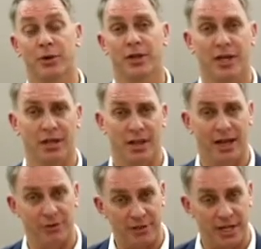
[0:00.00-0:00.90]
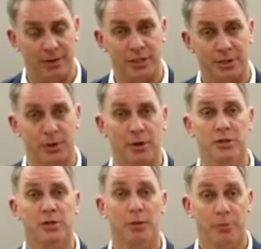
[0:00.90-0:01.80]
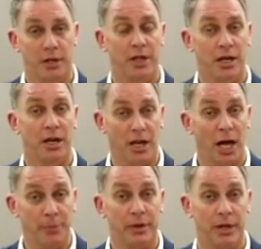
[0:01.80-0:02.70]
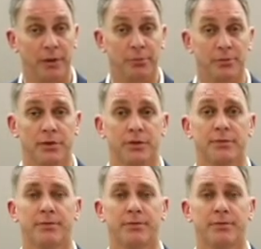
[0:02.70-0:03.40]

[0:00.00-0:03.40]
where they have the same experience but in their upper limbs.